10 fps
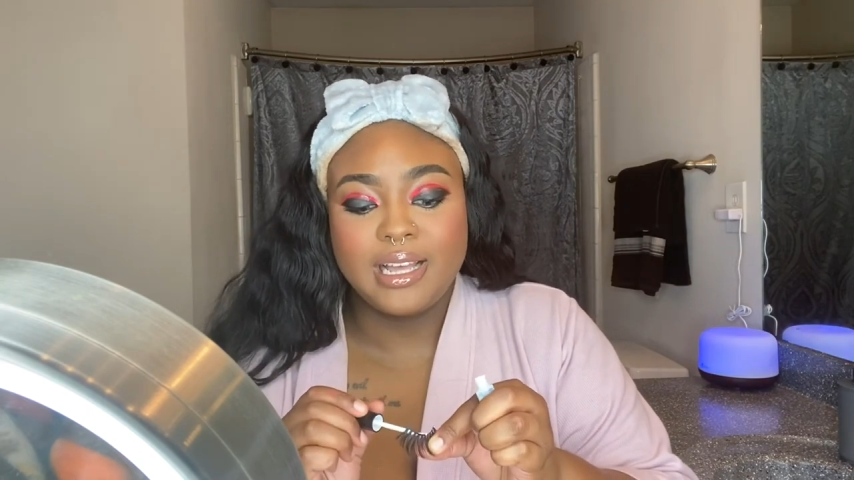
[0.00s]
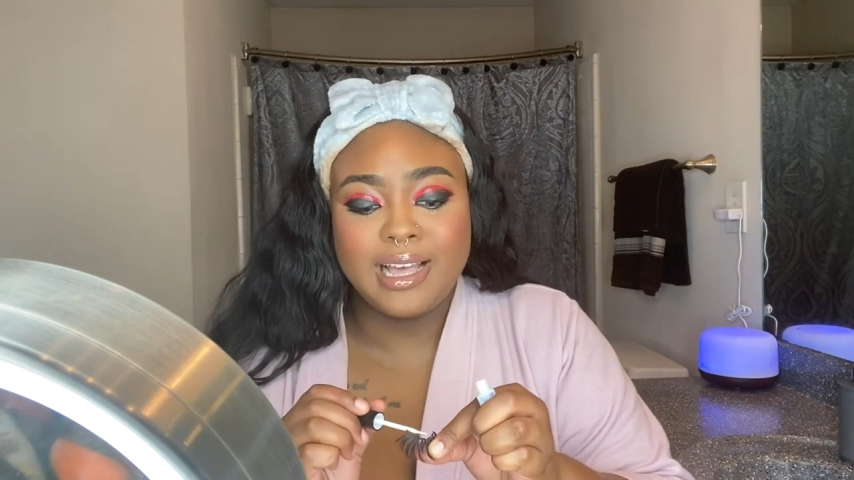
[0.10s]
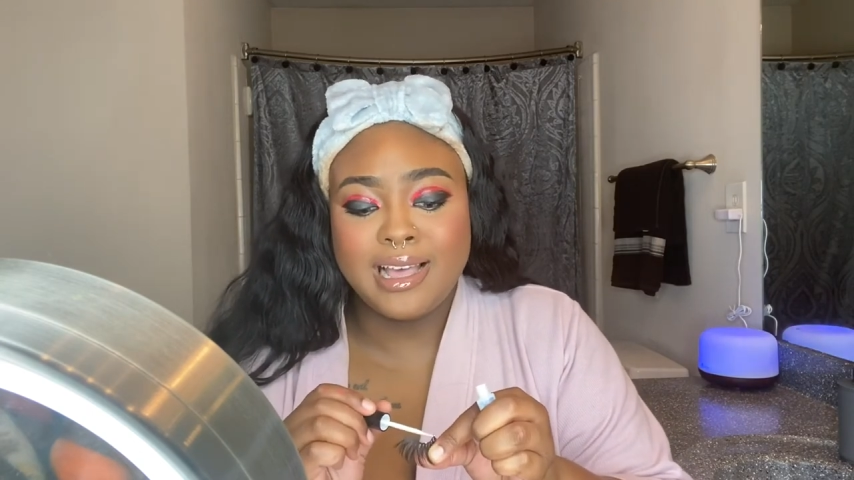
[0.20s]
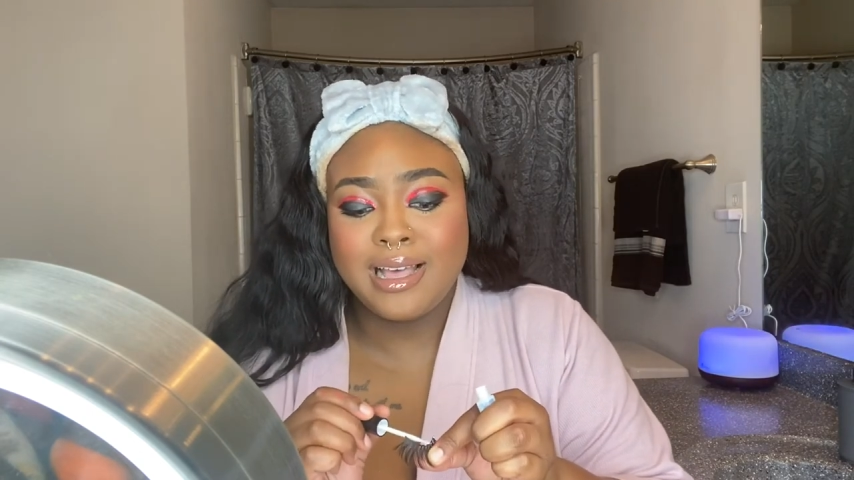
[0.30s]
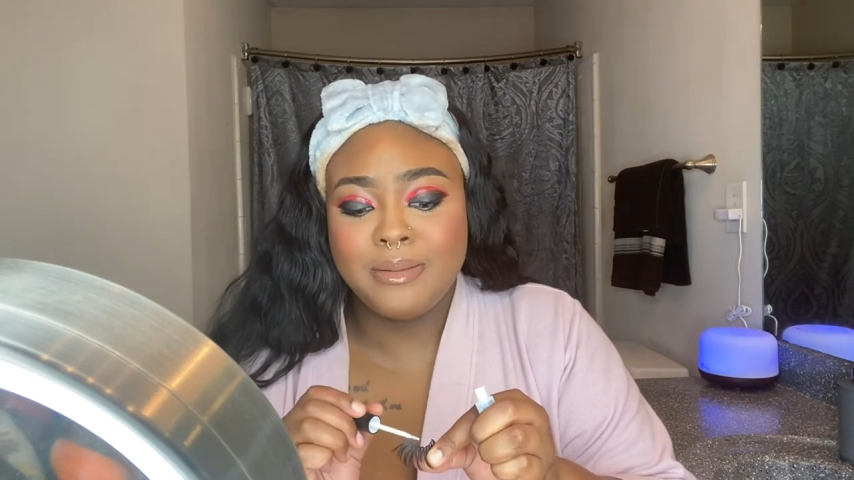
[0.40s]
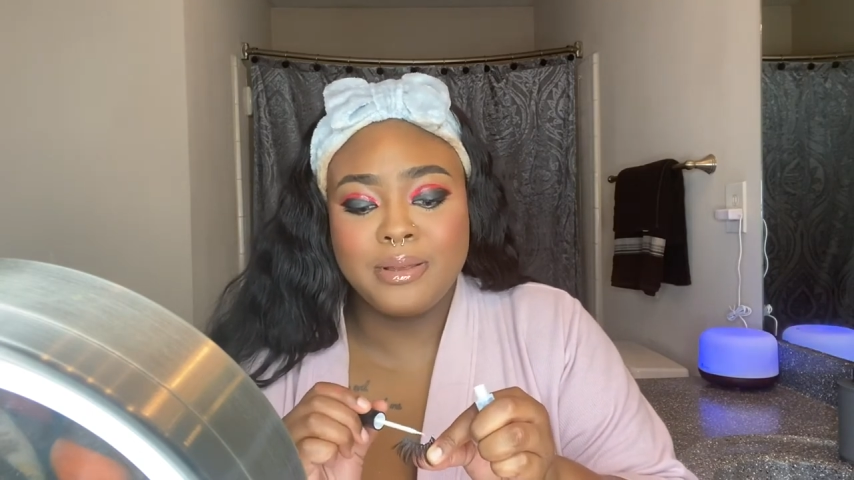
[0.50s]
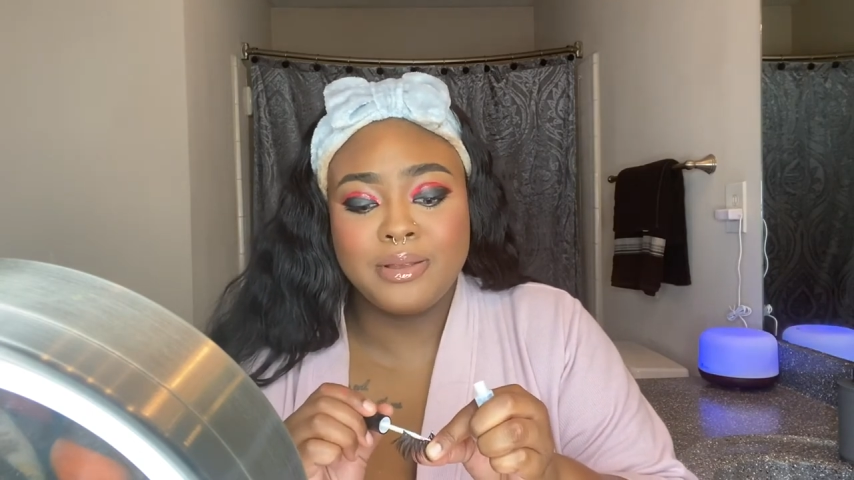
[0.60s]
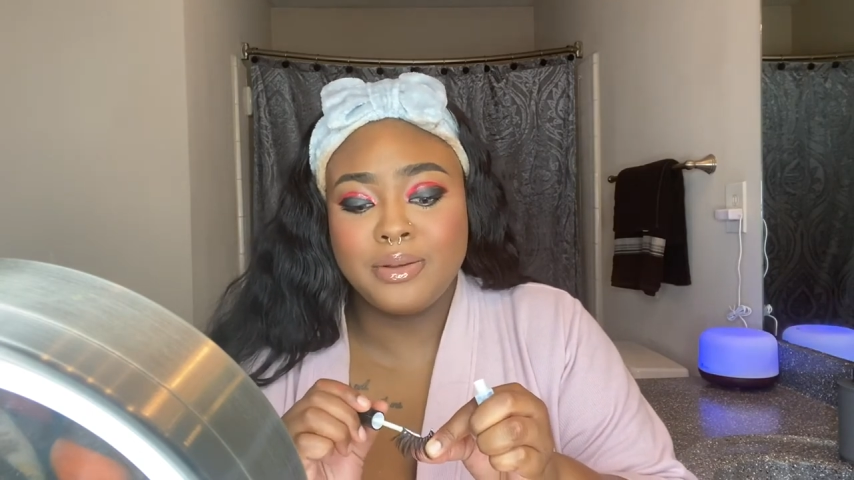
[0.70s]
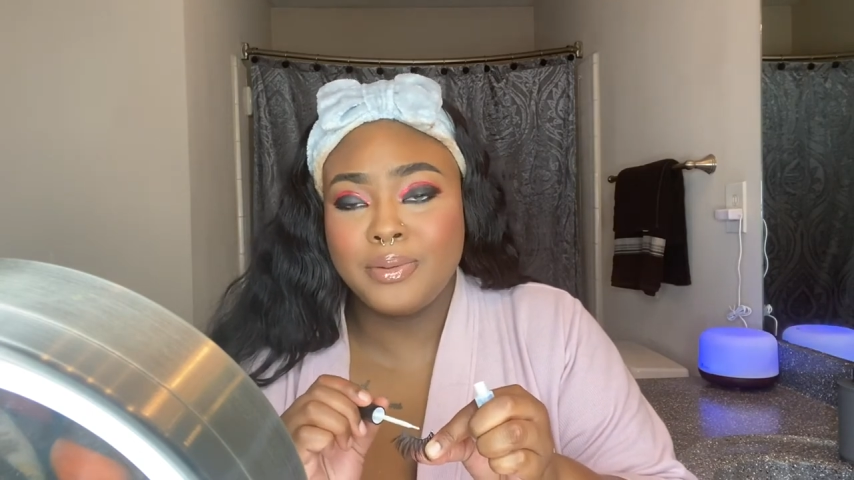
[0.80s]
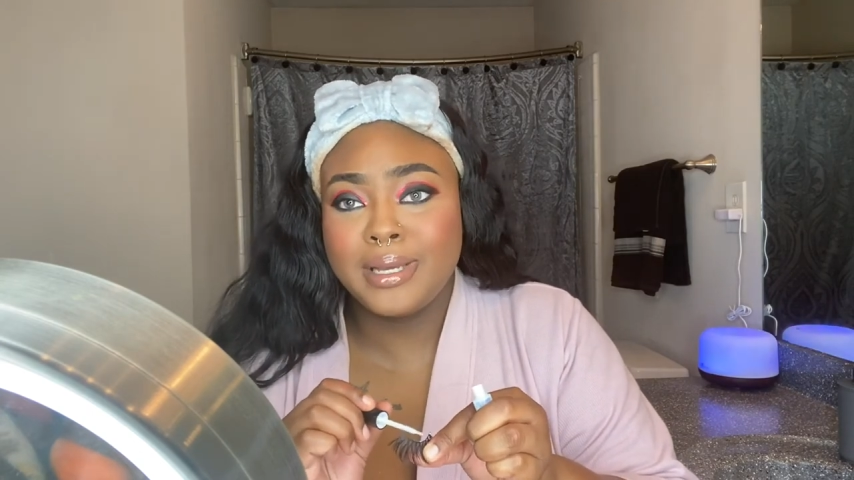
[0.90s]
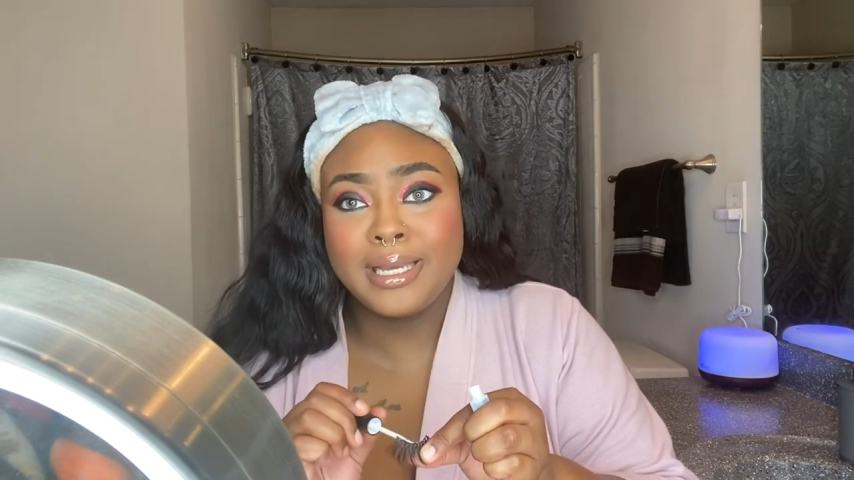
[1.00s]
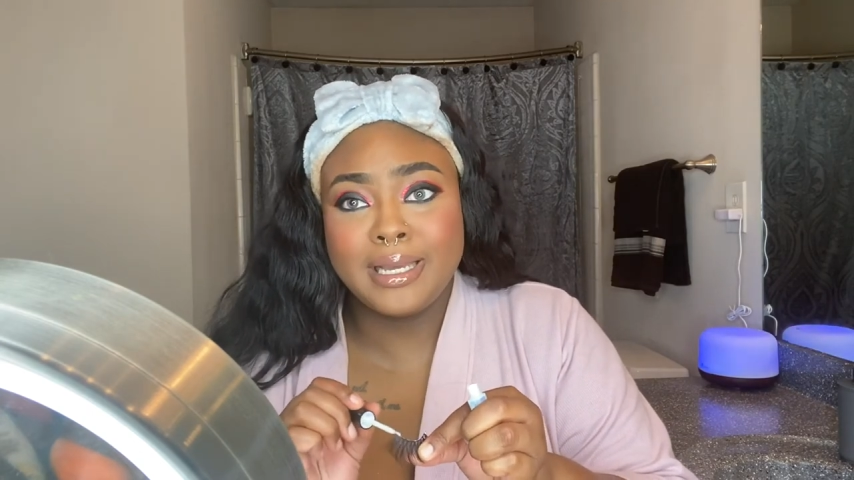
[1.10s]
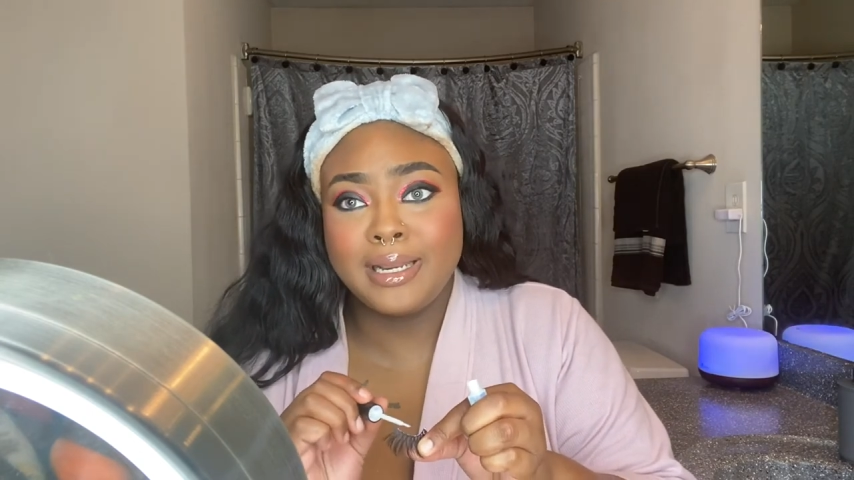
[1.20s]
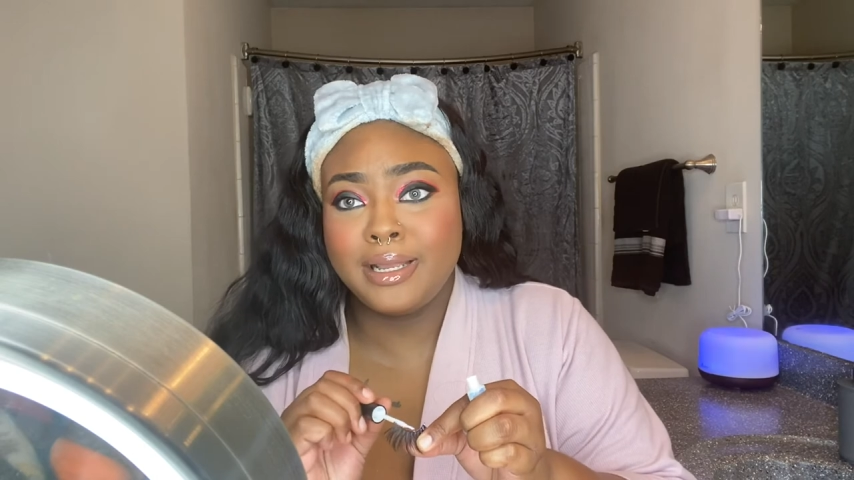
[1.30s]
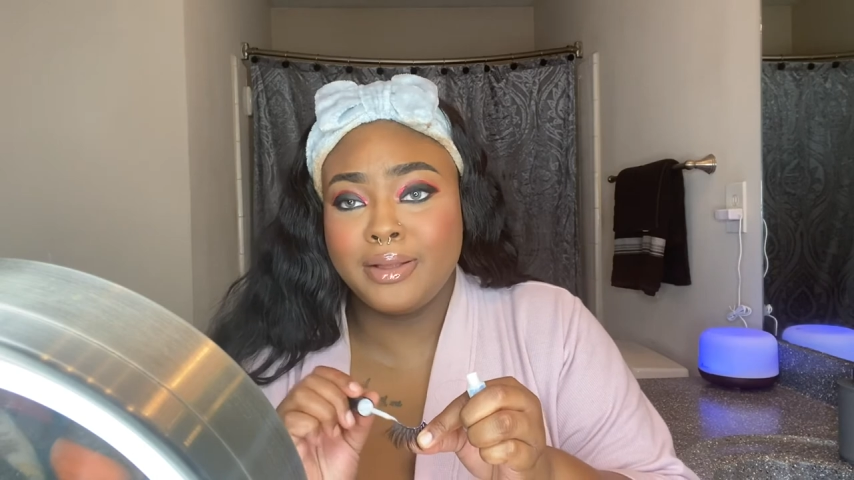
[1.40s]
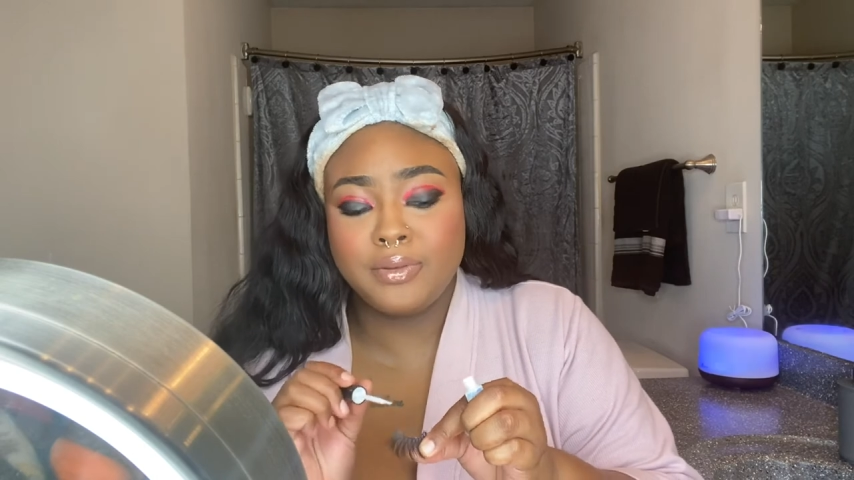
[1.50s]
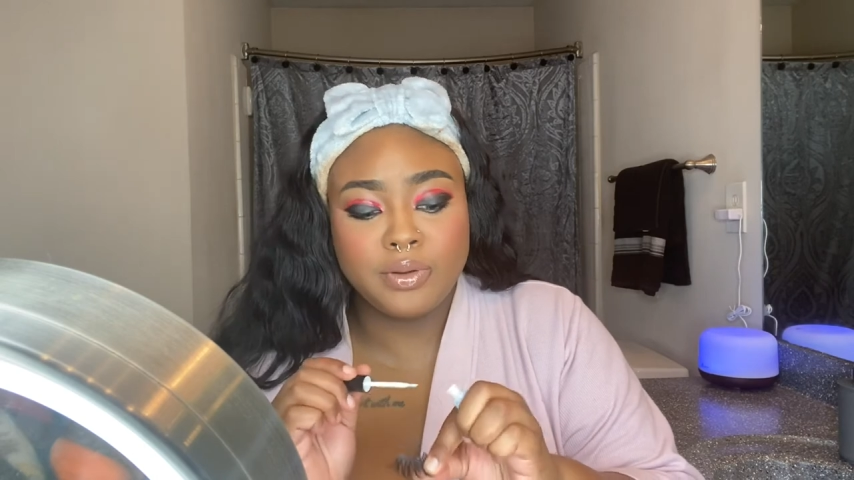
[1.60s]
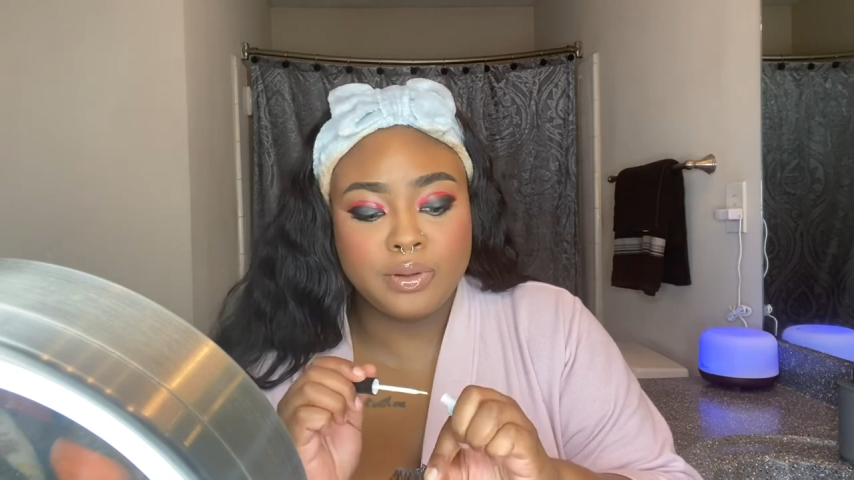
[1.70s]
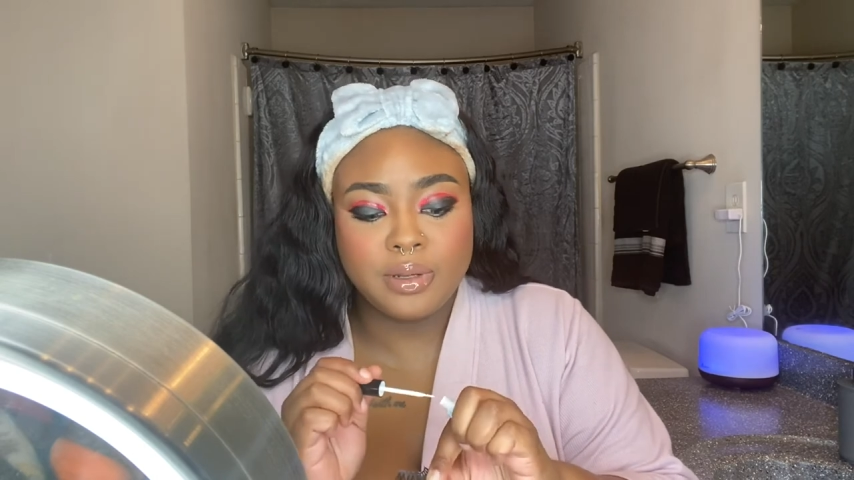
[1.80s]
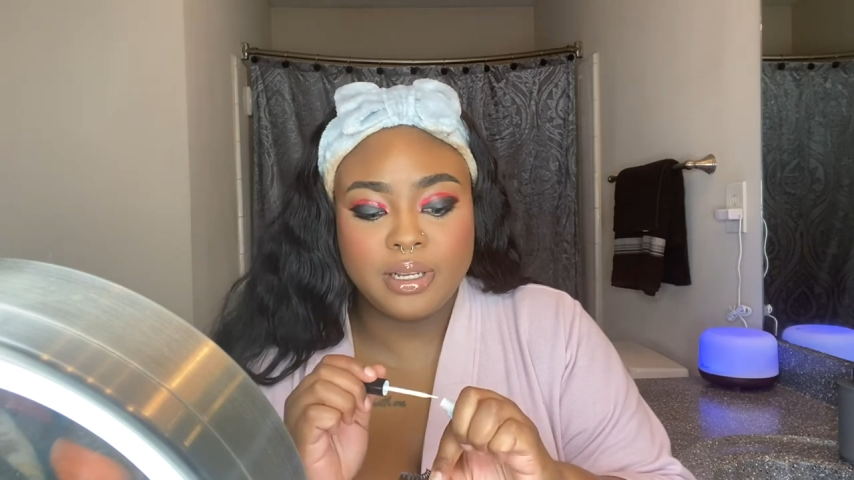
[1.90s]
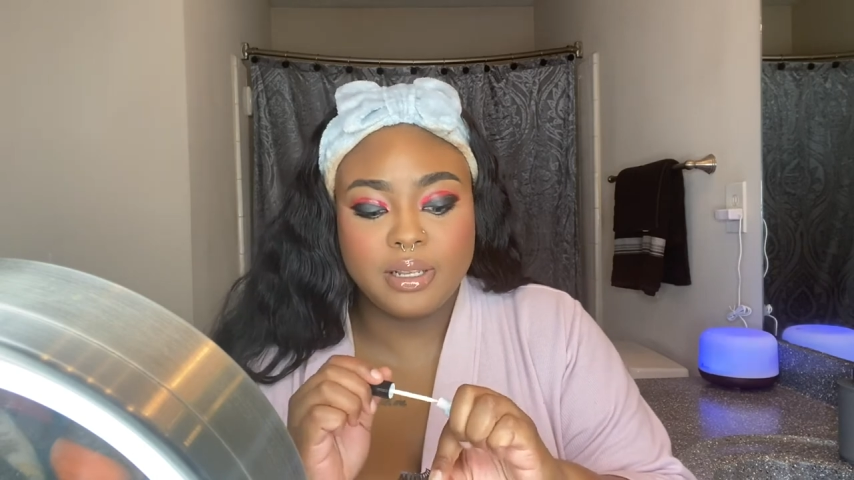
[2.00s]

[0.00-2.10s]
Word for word: I've been waiting